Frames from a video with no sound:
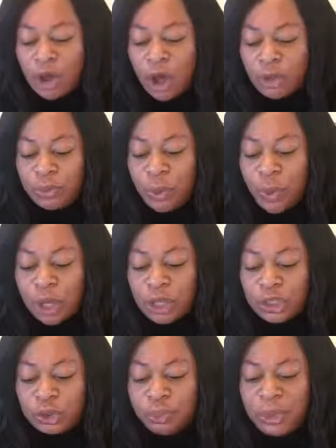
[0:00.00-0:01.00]
God will want
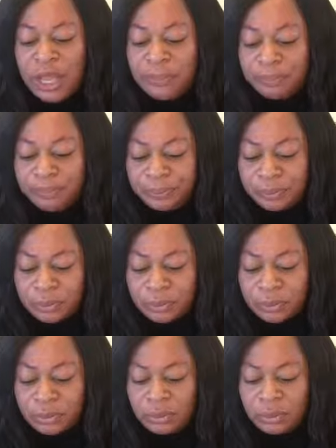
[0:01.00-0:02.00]
us to be.
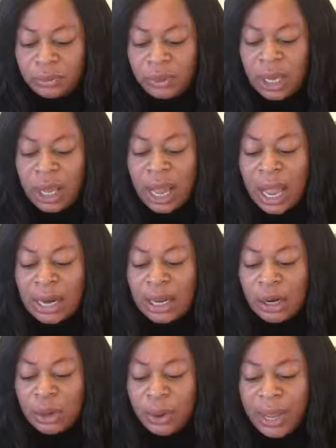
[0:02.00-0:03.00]

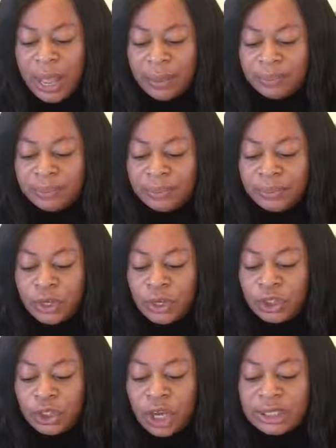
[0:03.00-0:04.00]
Hallelujah.
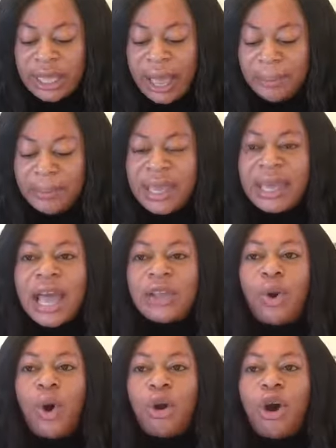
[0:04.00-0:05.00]
Just help me
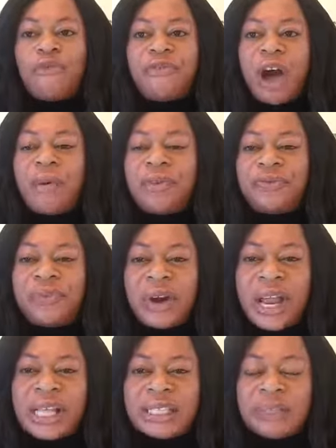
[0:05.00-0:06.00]
get hold of our
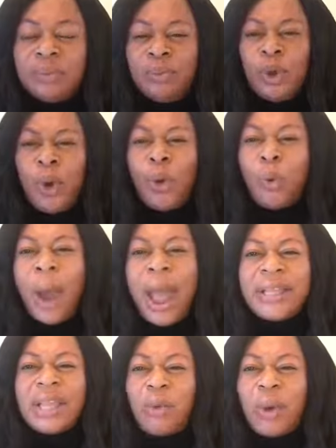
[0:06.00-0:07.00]
friends.
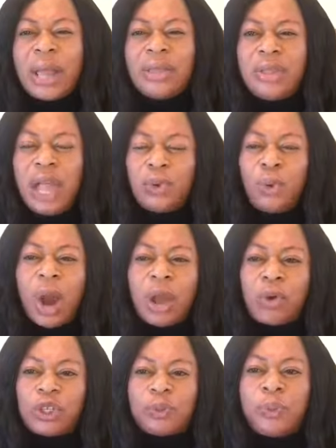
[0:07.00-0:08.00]
While the
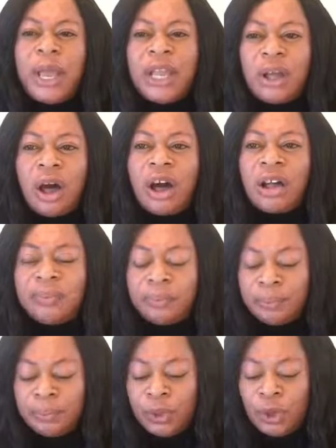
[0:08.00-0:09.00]
network was playing on,
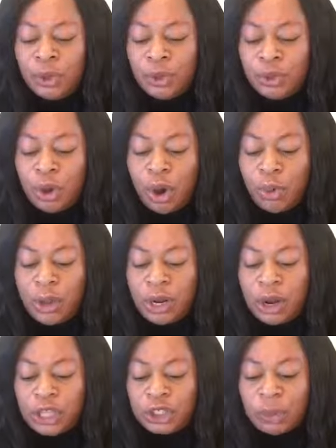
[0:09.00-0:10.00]
you know, we
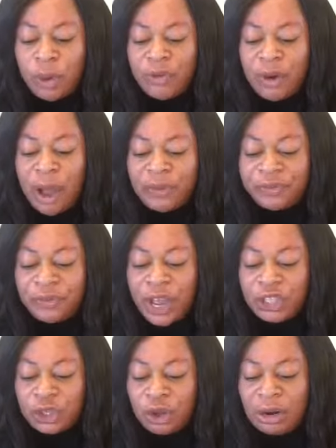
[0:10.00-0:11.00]
lost some of our
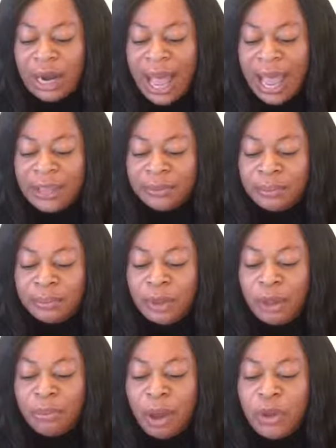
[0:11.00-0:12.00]
friends online.
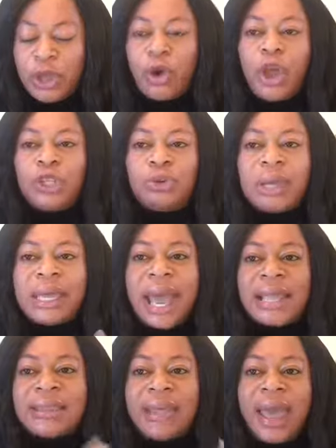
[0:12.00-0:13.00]
But we're going to
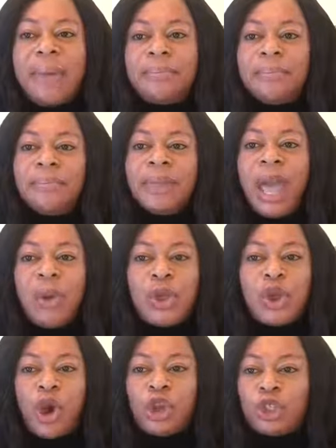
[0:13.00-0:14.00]
get them and
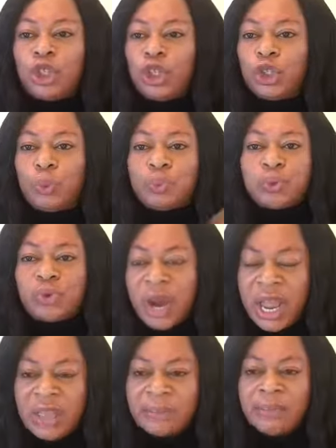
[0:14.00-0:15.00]
we continue to
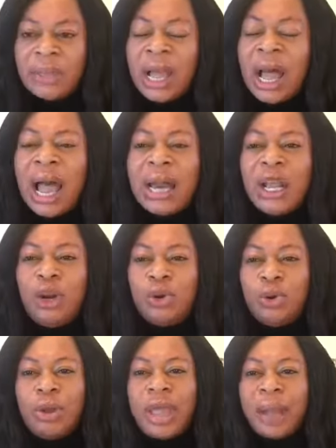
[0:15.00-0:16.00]
pray.
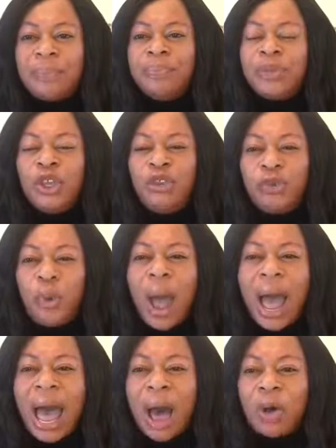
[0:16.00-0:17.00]
Hallelujah. If you
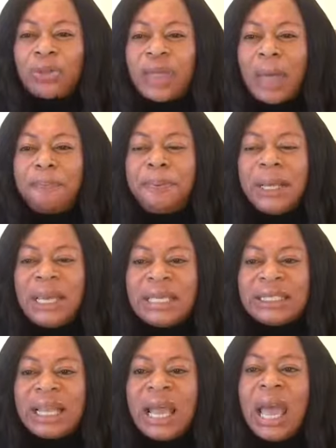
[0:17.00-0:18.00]
are out there,
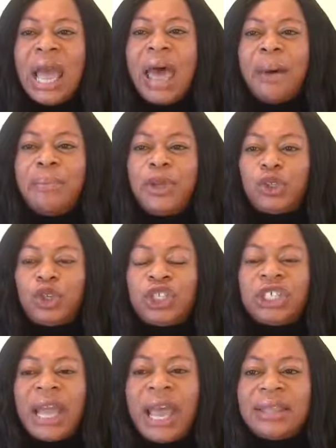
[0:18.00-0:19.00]
please help me to
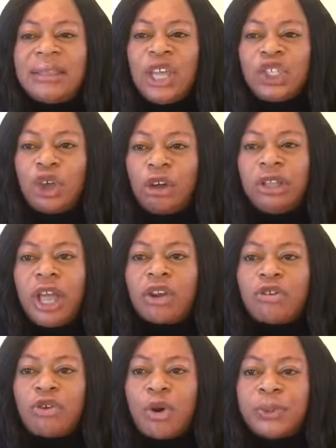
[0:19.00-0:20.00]
share this on the
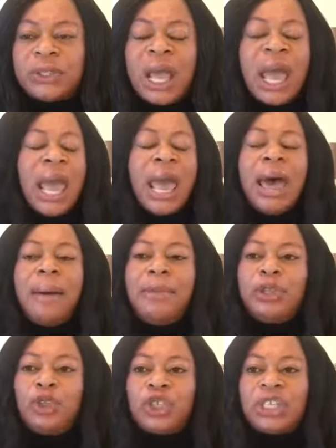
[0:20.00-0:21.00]
groups. Help
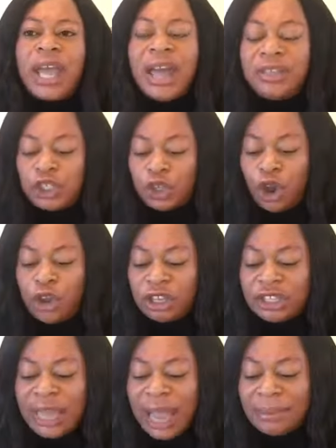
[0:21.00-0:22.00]
me to share this on your
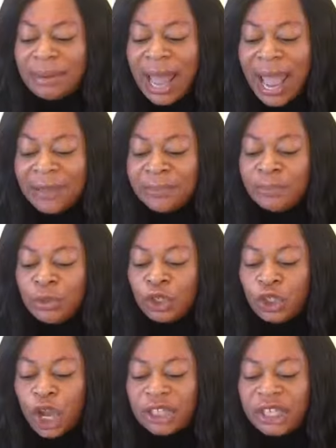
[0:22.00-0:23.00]
timeline.
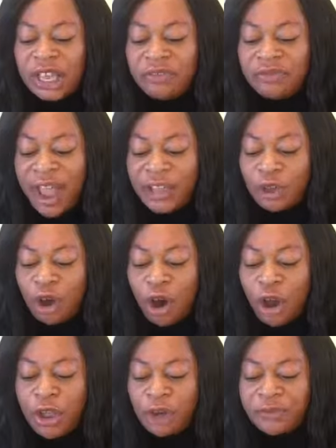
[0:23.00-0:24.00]
Just invite
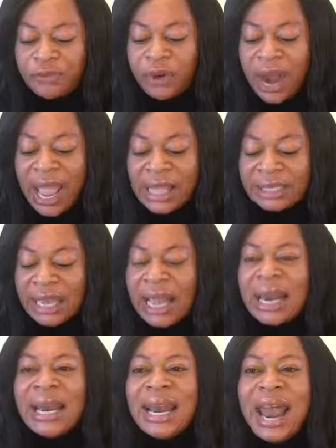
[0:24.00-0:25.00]
all your friends.
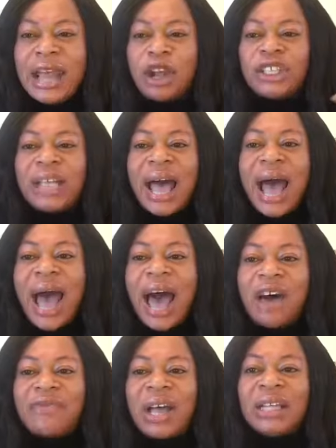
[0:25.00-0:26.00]
Let us
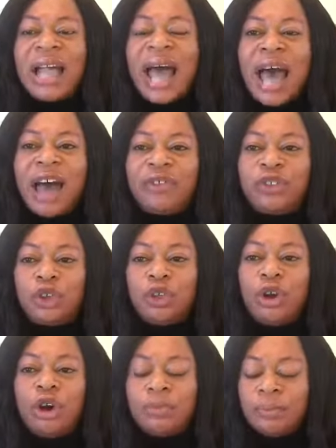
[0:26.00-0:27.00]
have an
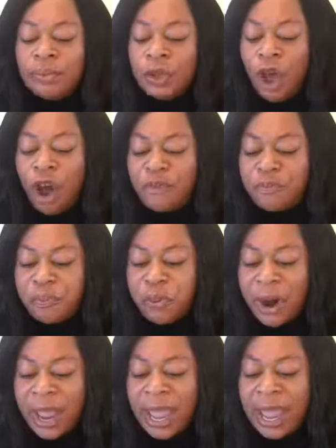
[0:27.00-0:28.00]
afternoon of
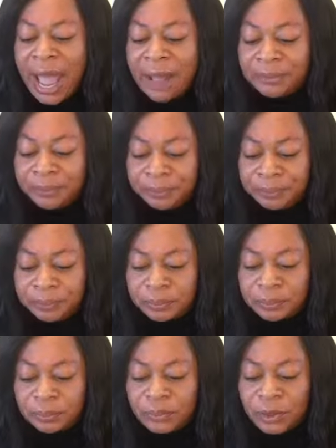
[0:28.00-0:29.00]
prayer.
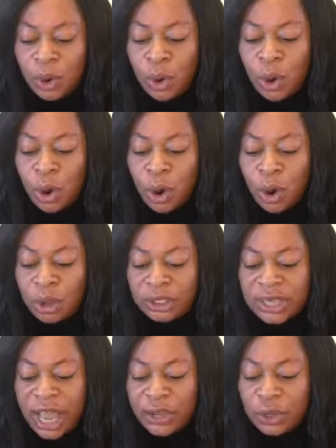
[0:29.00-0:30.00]
Oh,
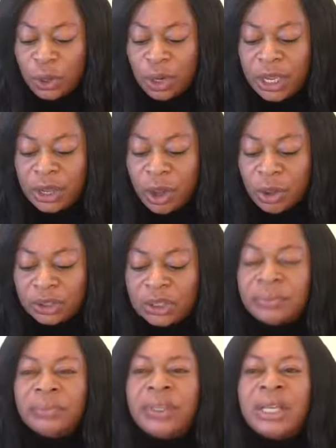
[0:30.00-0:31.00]
thank you, Holy Ghost.
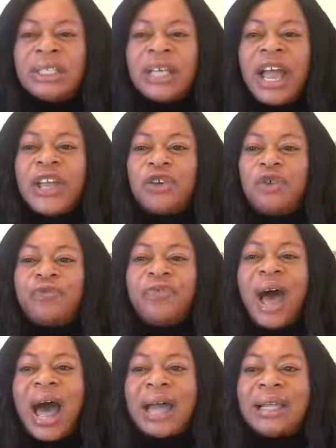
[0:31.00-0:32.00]
Thank you,
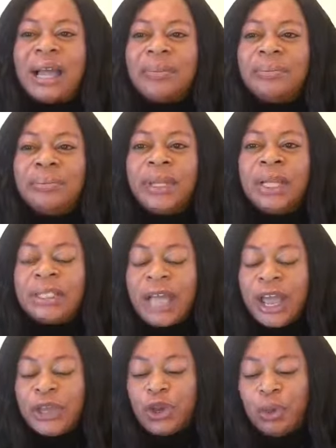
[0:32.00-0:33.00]
Father.
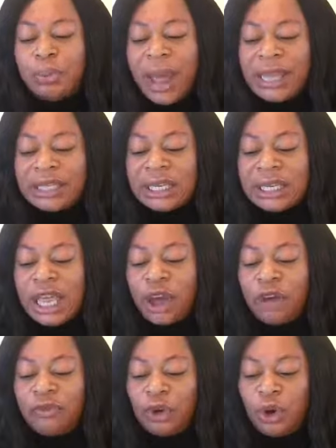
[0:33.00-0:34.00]
Thank you, mighty King
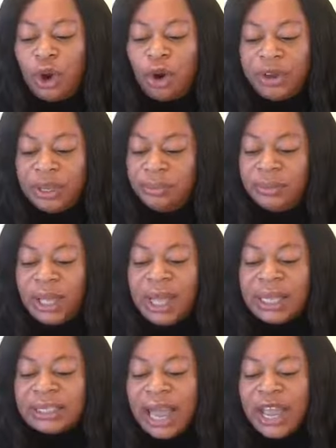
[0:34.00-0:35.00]
of glory.
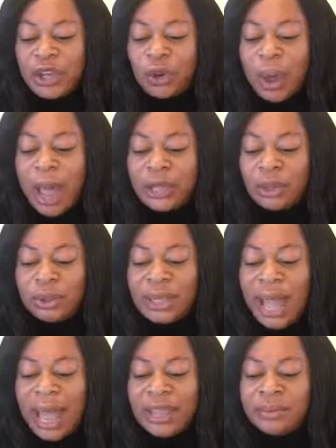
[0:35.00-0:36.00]
Thank you,
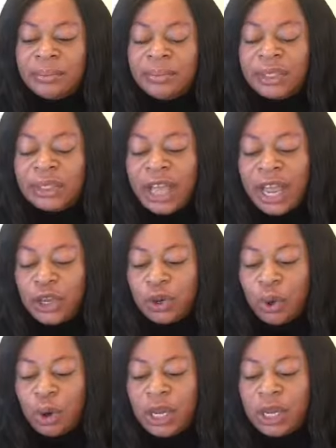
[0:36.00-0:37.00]
Adonai. Thank
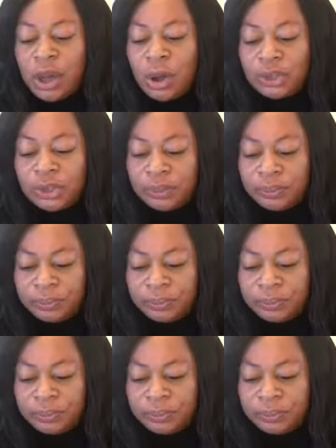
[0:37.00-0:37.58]
you, Holy Ghost.